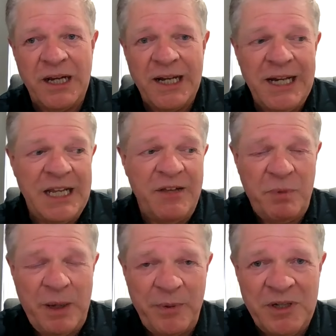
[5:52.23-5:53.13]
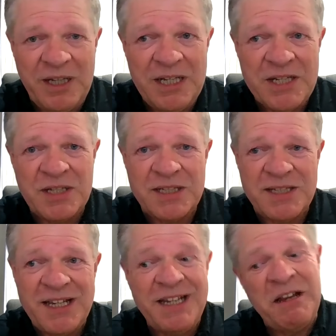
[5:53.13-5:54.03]
And clearly, if Papua New Guinea
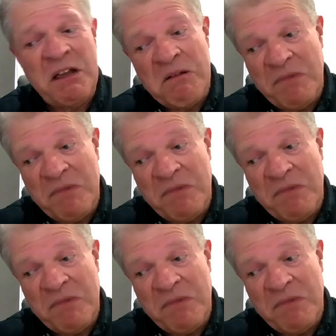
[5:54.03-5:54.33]
succeed,